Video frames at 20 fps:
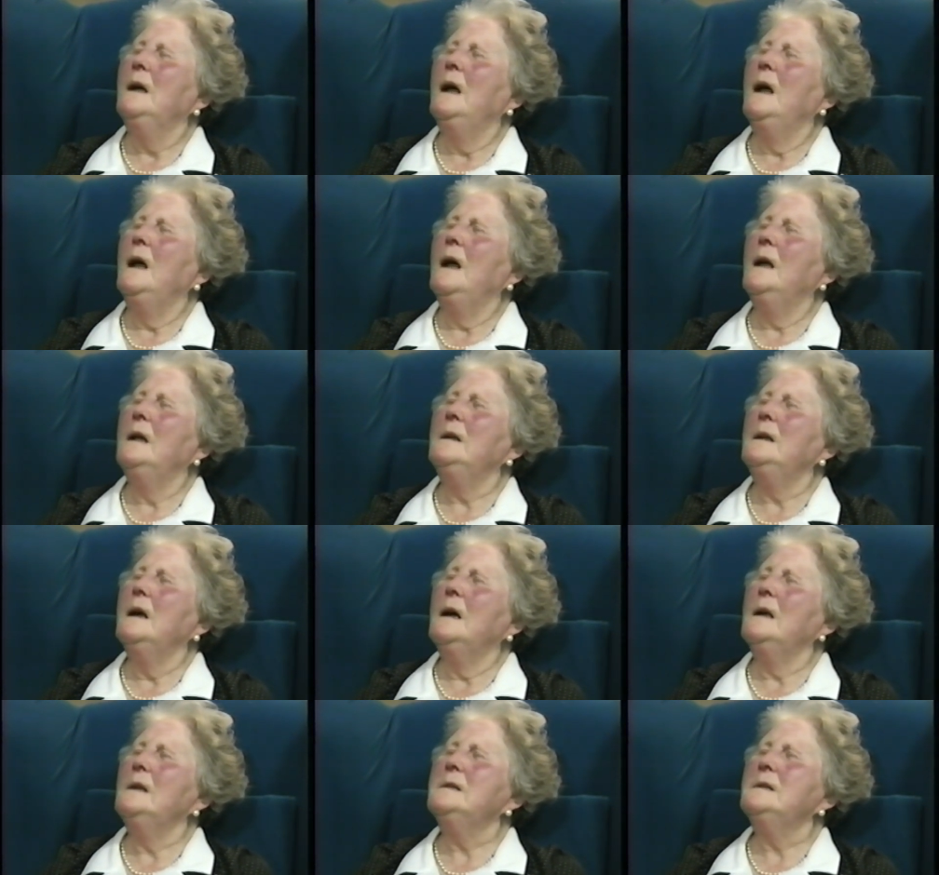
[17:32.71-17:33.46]
And
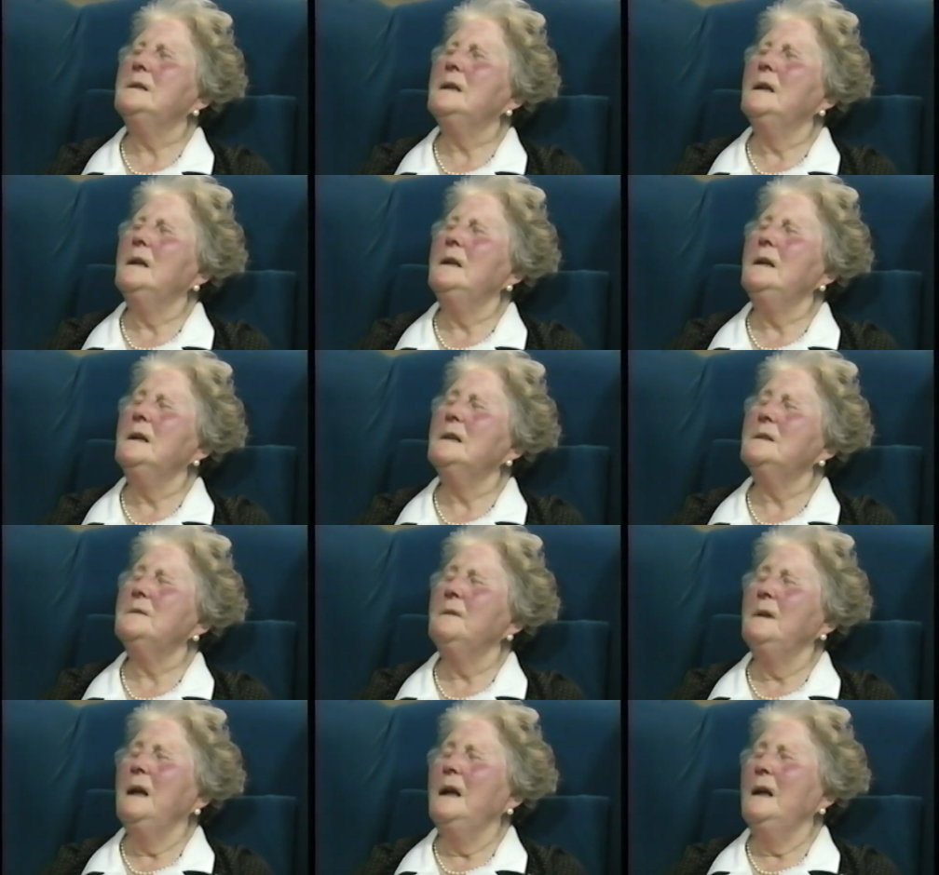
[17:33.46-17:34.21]
I said,
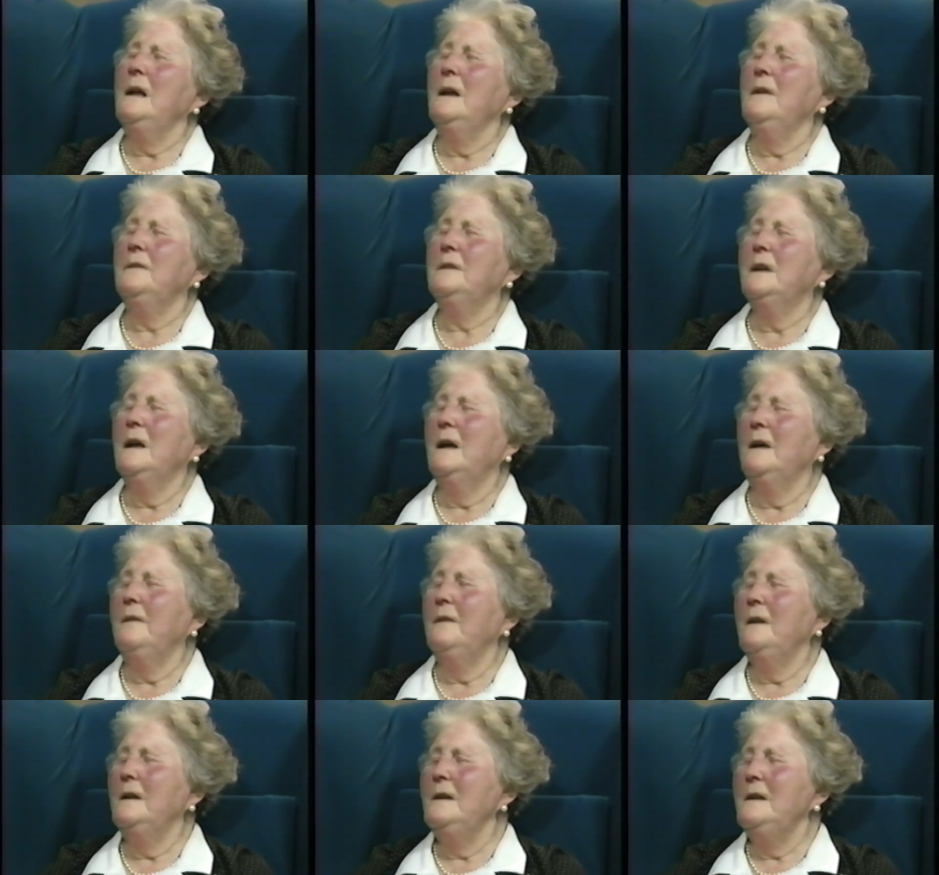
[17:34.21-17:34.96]
yes, well, I'd have to
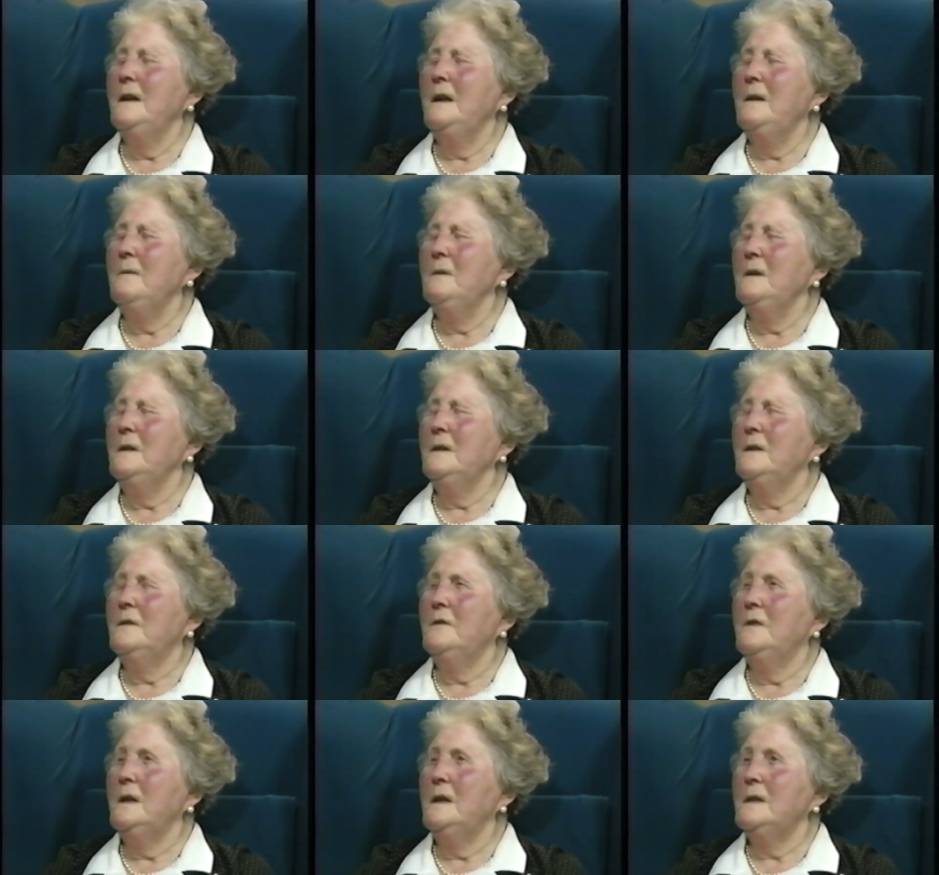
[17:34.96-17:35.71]
have her name and
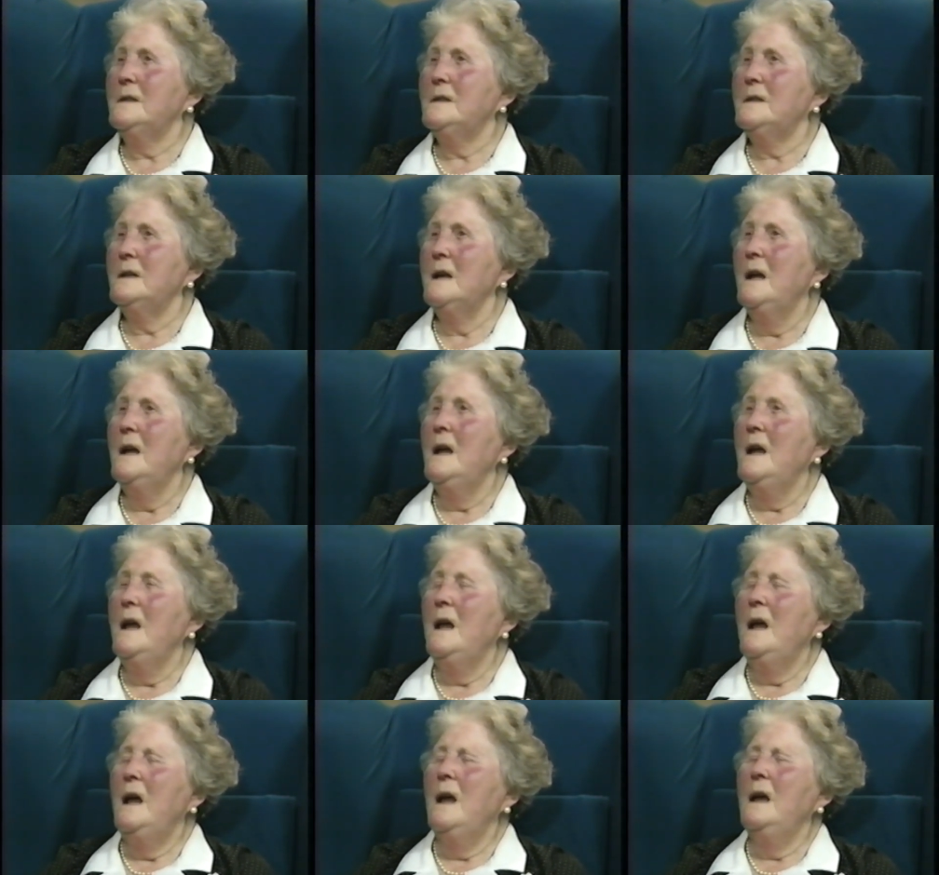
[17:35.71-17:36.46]
address.
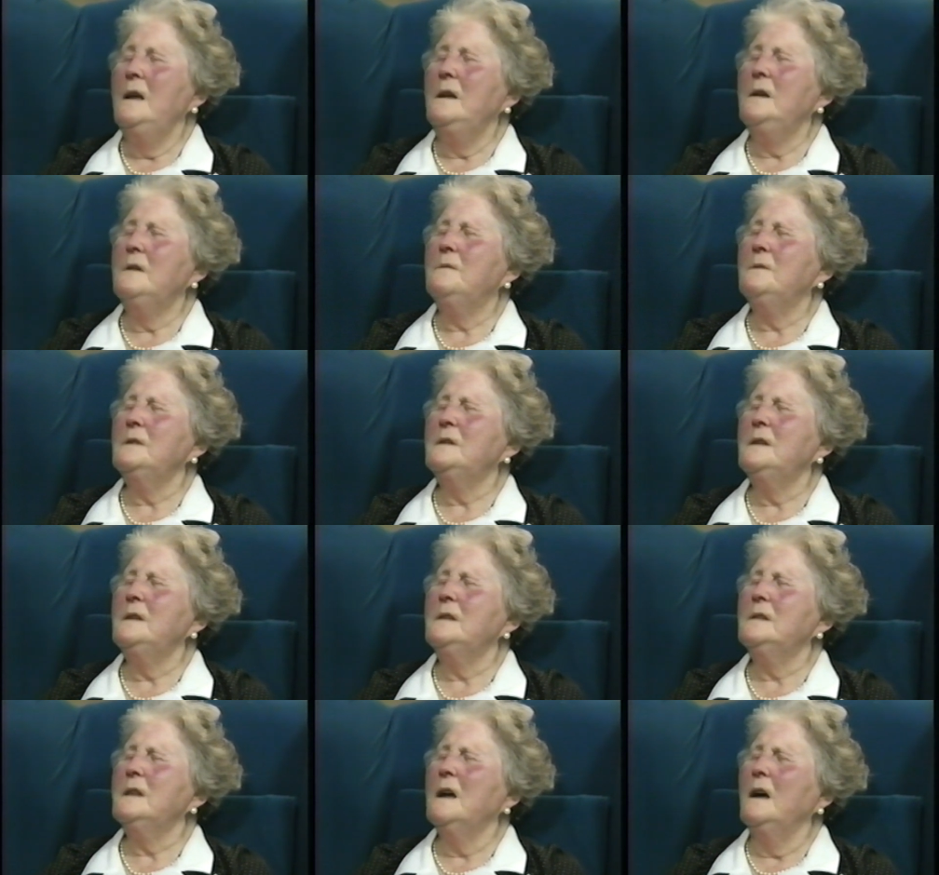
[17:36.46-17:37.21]
And it was
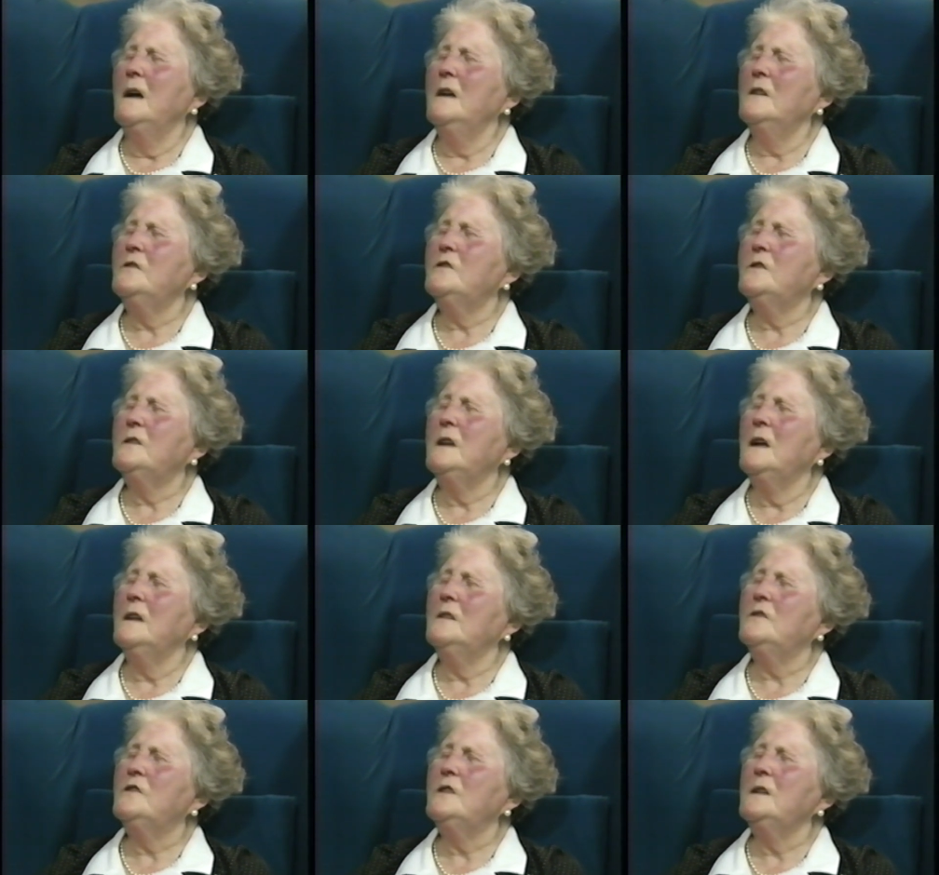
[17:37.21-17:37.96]
this
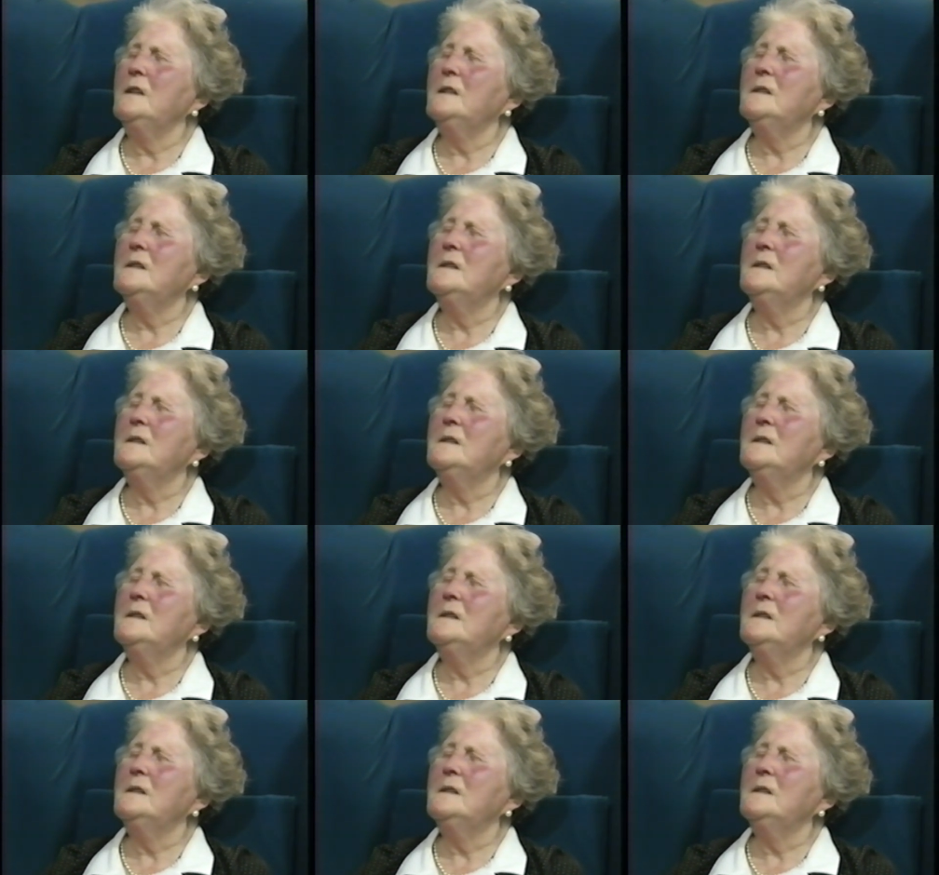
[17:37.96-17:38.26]
Archduchess,